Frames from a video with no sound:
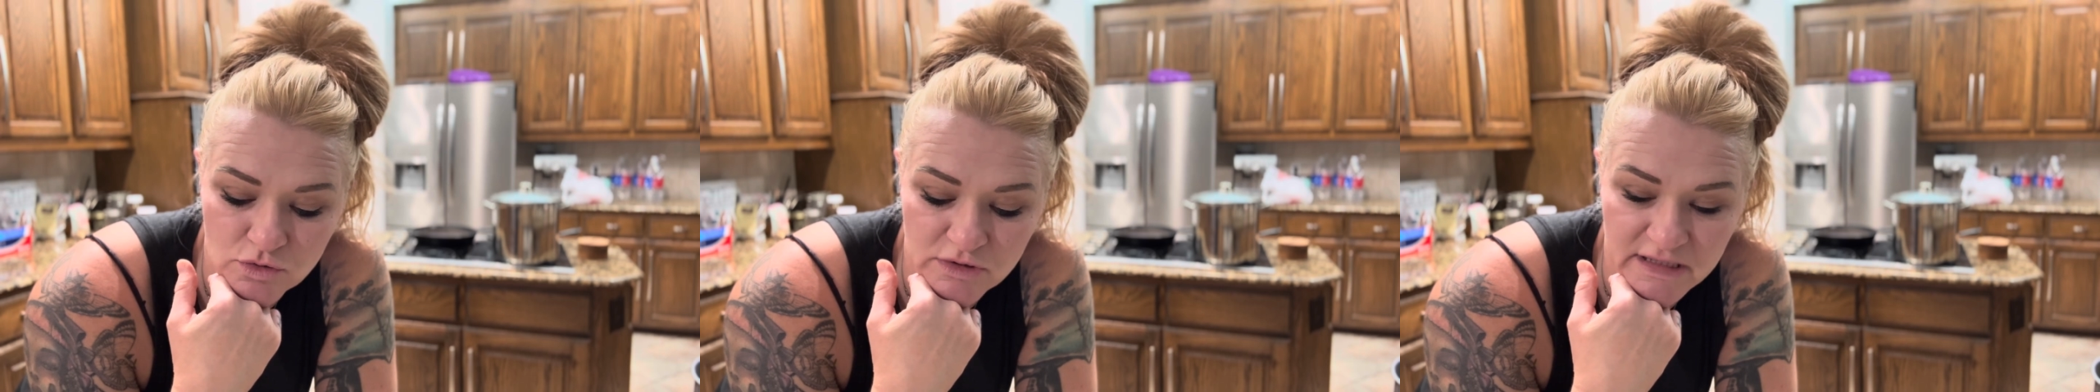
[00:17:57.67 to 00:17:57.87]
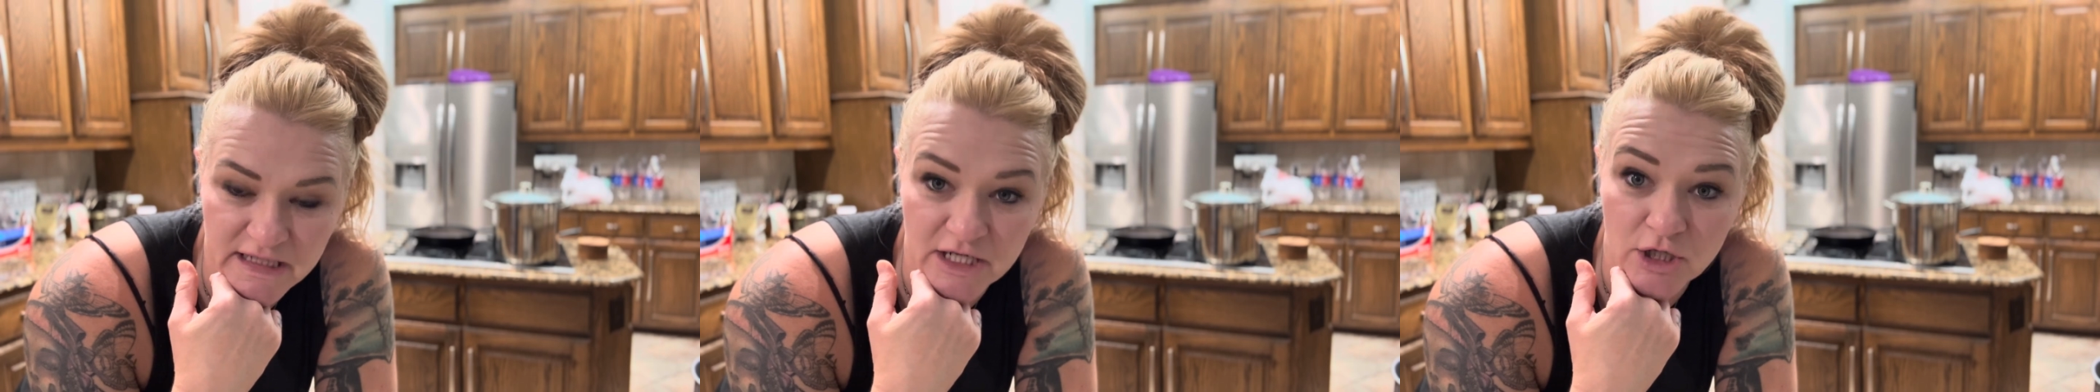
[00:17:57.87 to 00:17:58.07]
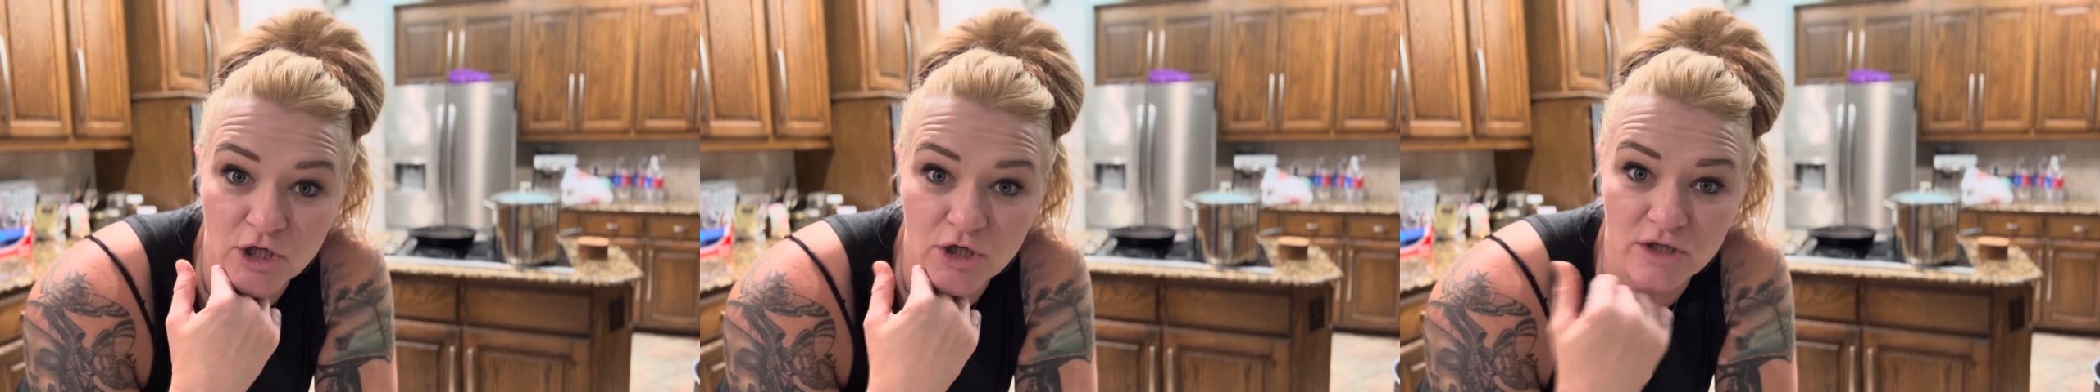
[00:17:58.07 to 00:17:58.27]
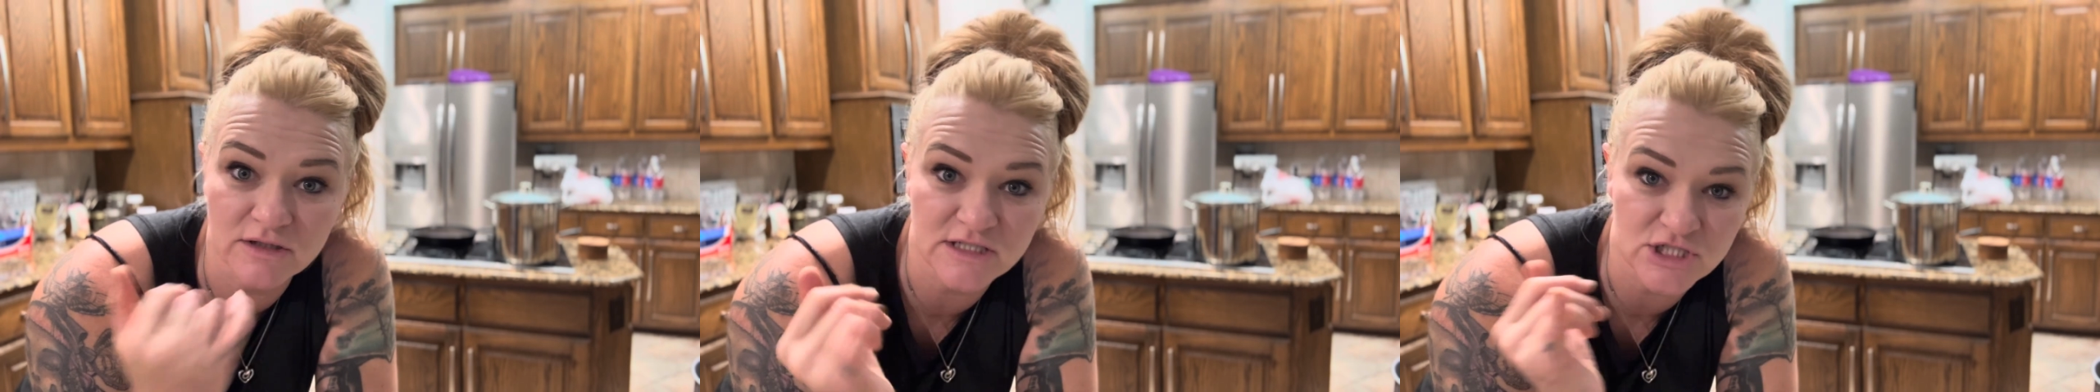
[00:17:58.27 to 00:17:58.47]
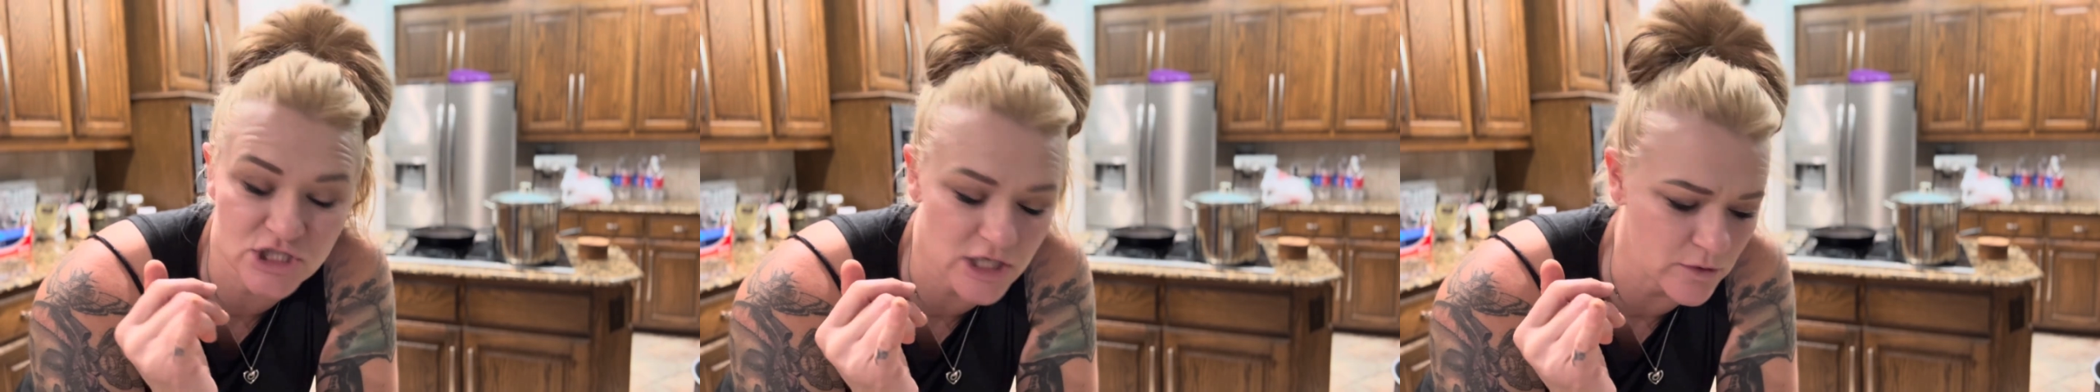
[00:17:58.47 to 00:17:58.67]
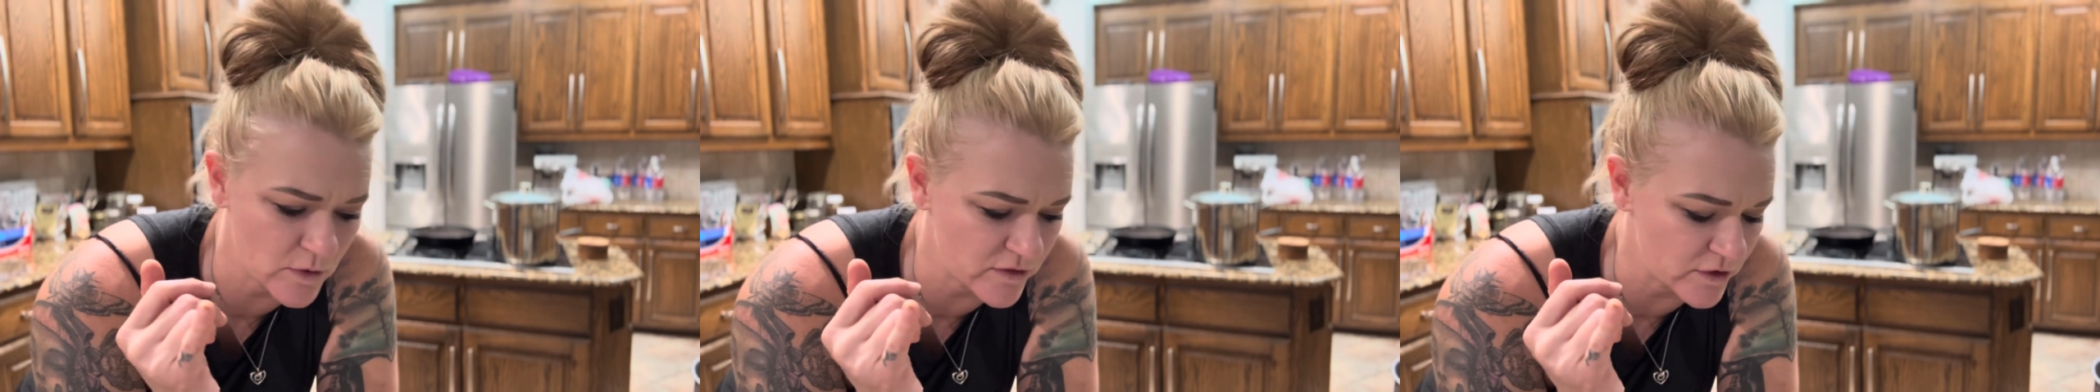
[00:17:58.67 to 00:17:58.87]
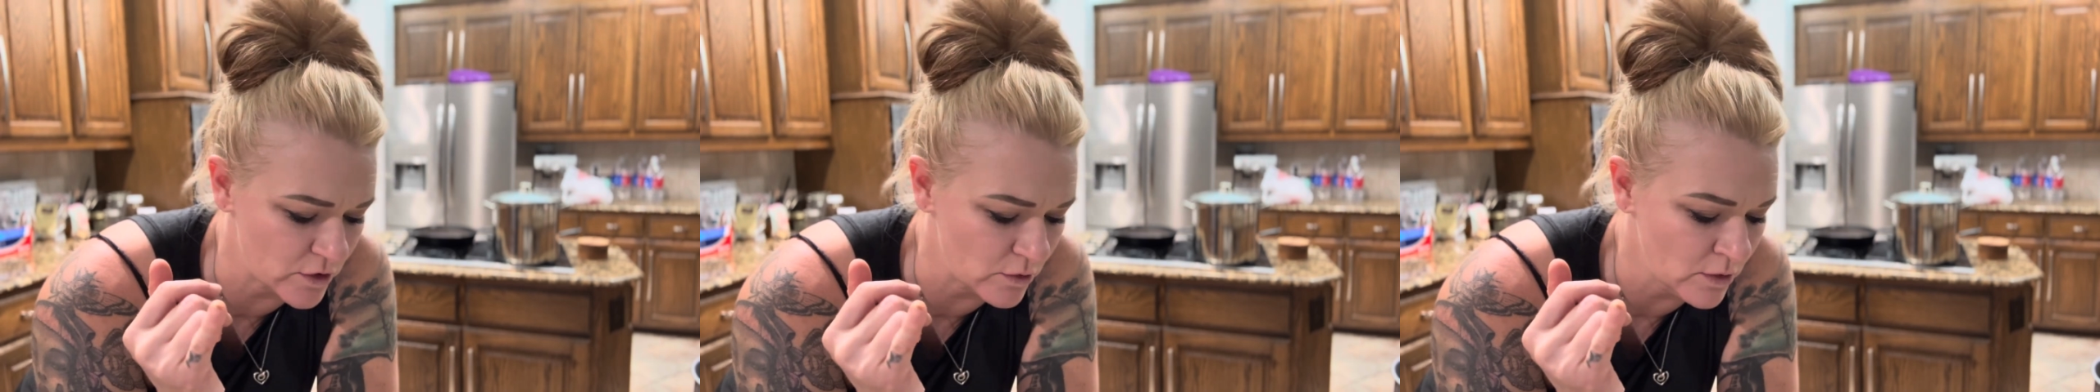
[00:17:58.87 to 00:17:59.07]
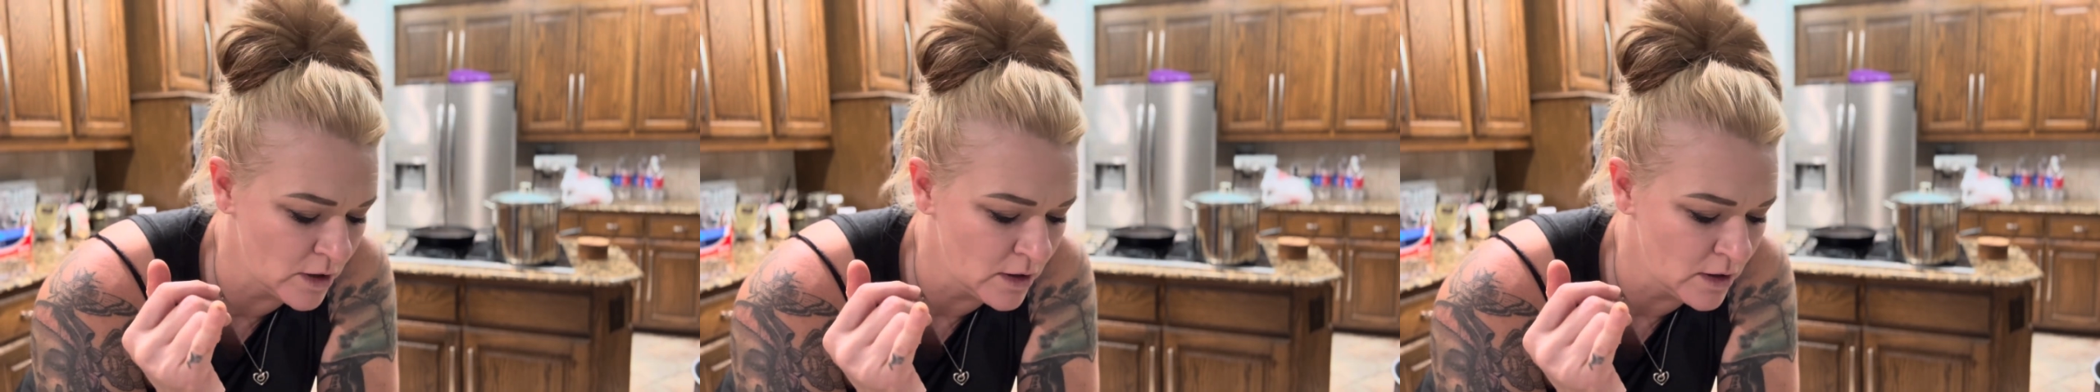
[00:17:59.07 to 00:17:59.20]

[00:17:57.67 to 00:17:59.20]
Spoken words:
get it good to share with you.